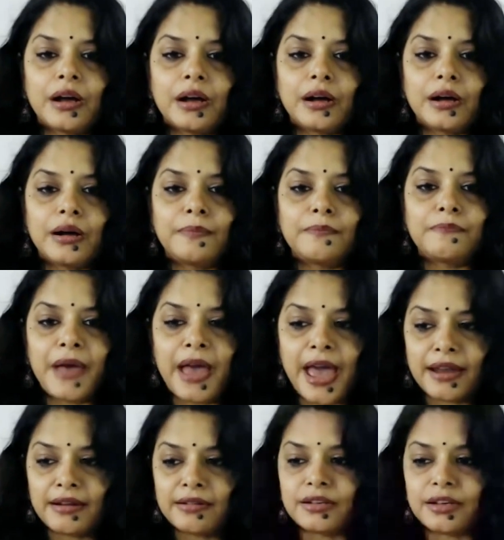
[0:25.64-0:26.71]
Uh,
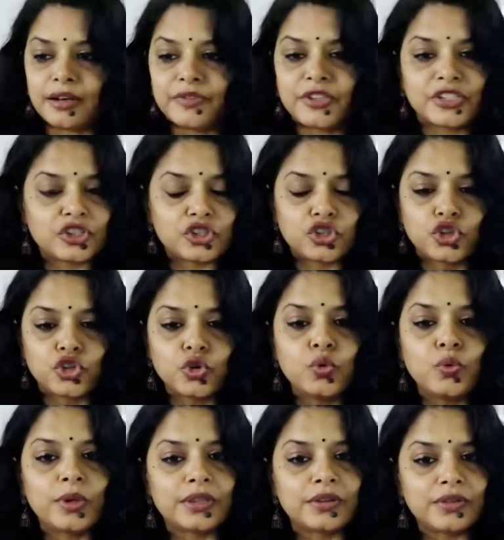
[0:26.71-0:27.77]
and uh, this is to do
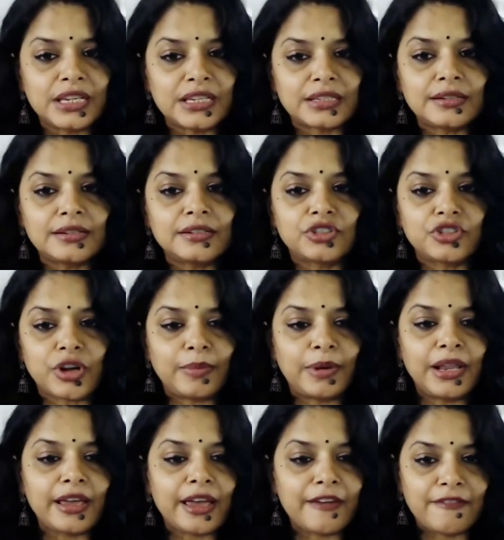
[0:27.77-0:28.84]
with the recent
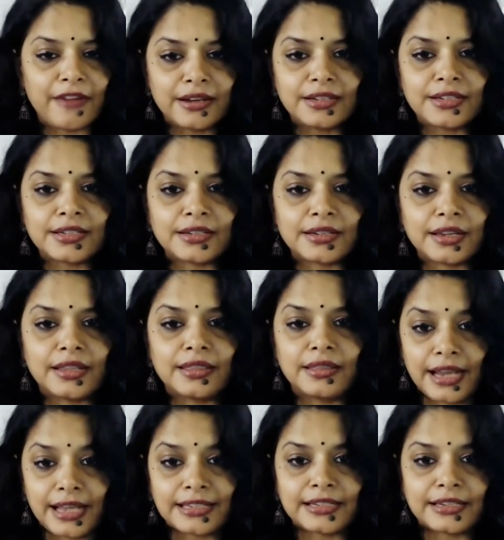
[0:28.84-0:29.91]
troubling event
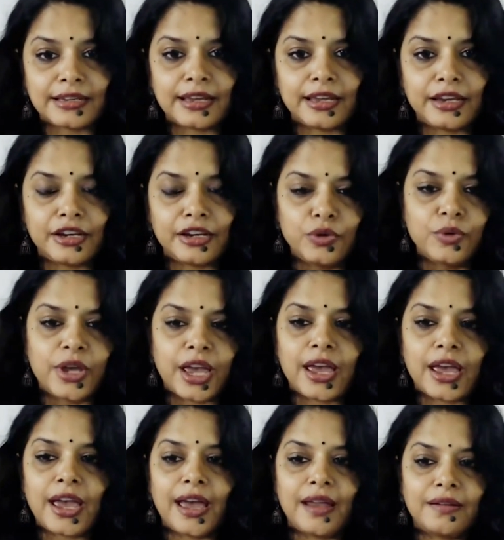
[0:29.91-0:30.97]
in Leicester in
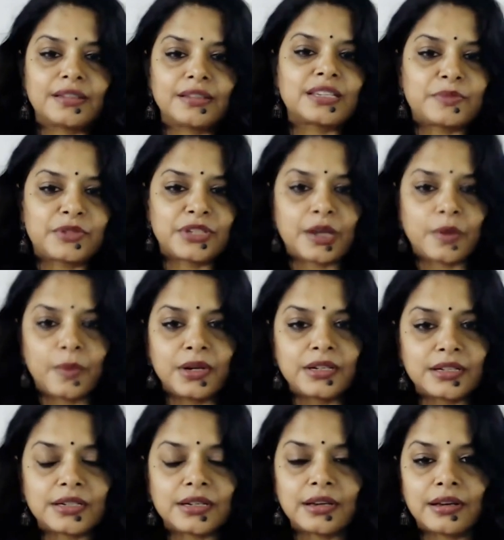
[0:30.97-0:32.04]
UK and the
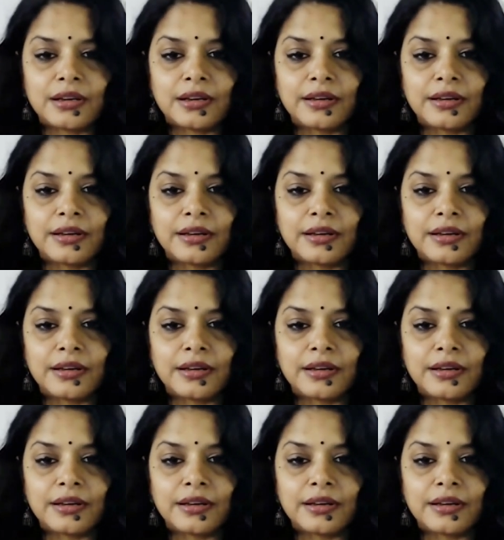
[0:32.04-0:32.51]
subsequent uh,